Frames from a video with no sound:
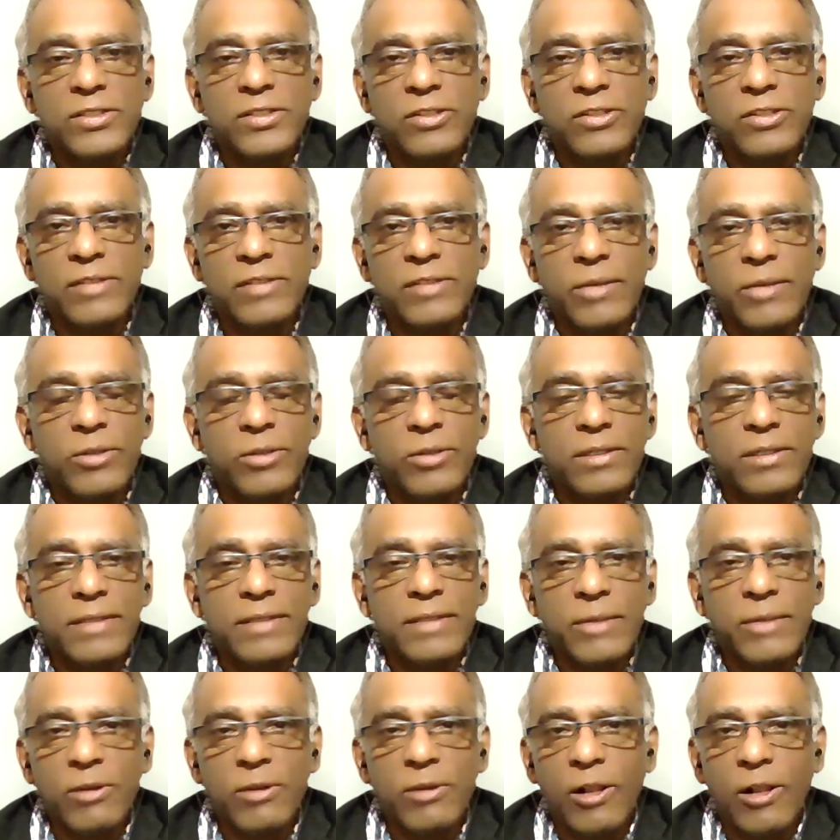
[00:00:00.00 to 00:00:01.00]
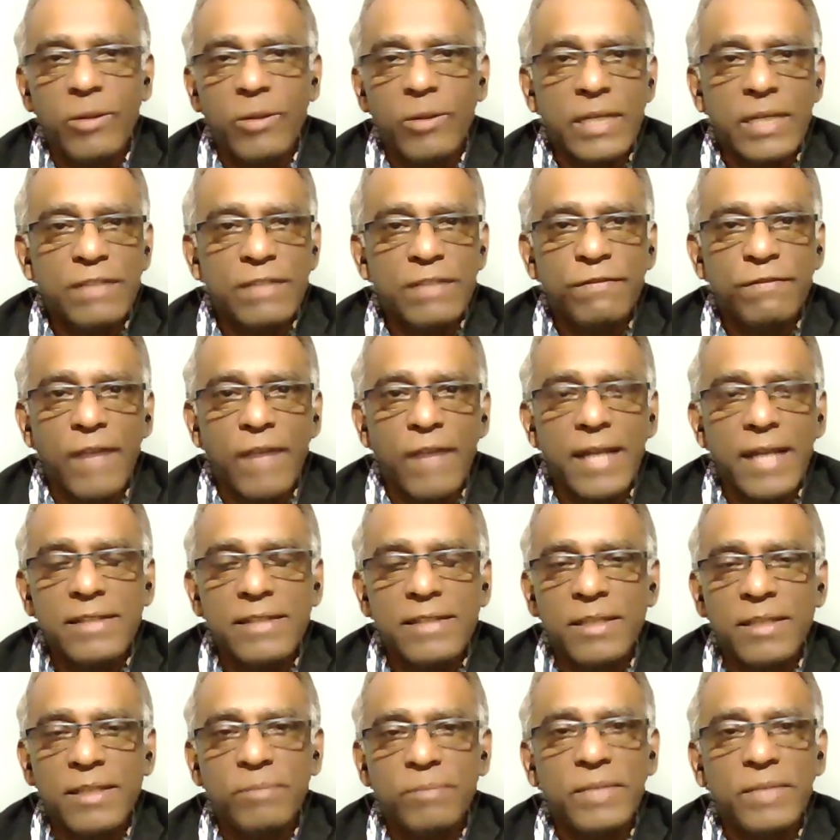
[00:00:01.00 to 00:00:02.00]
So they would always find
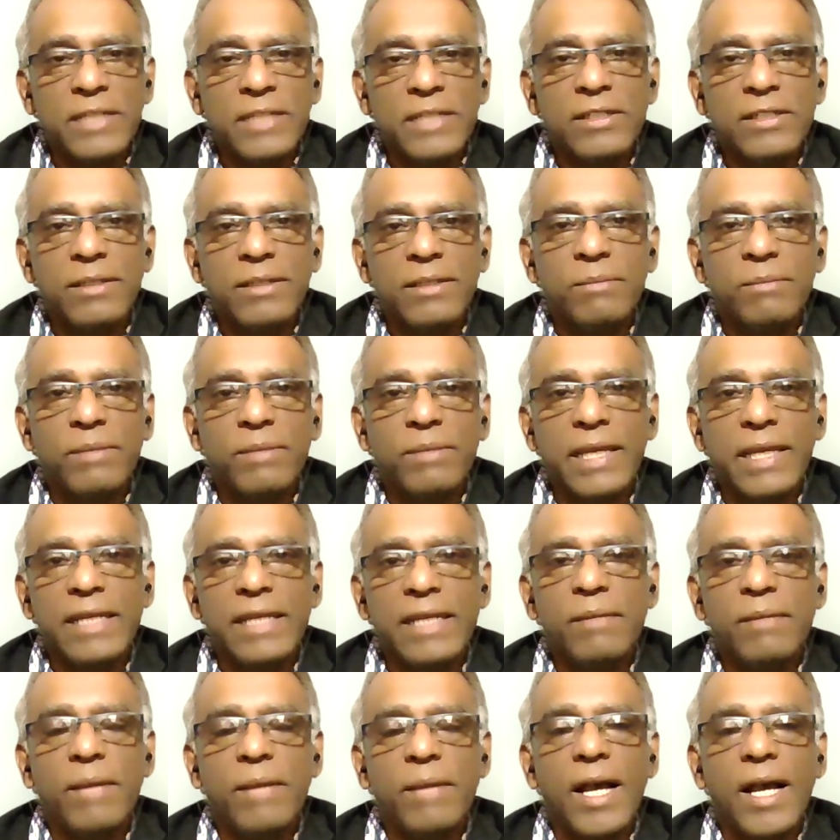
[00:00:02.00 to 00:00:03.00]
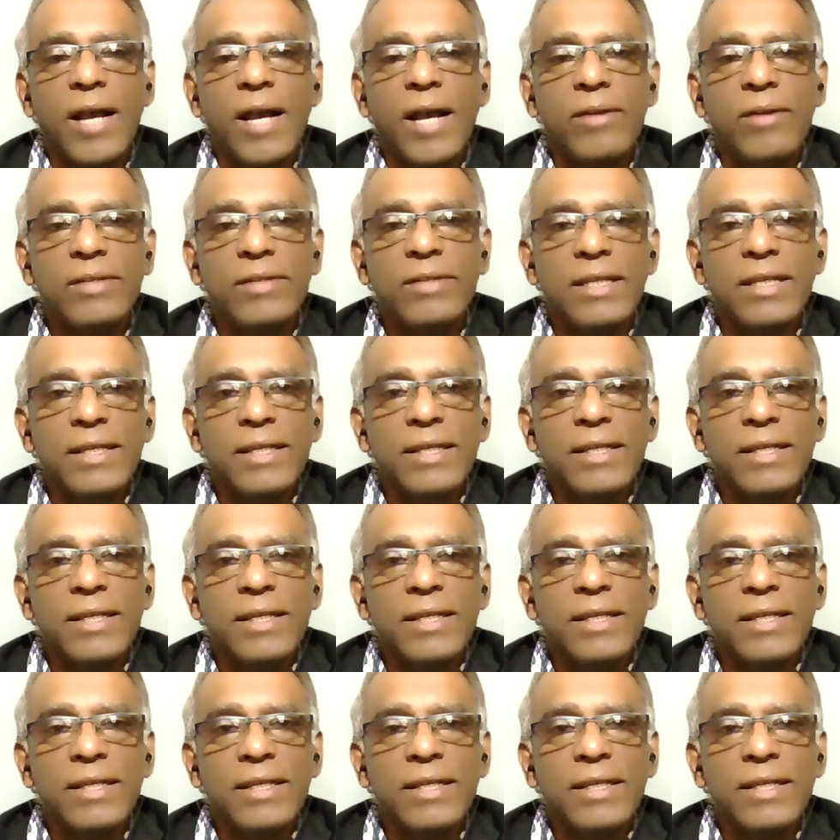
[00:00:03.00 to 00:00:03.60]
something to complain about.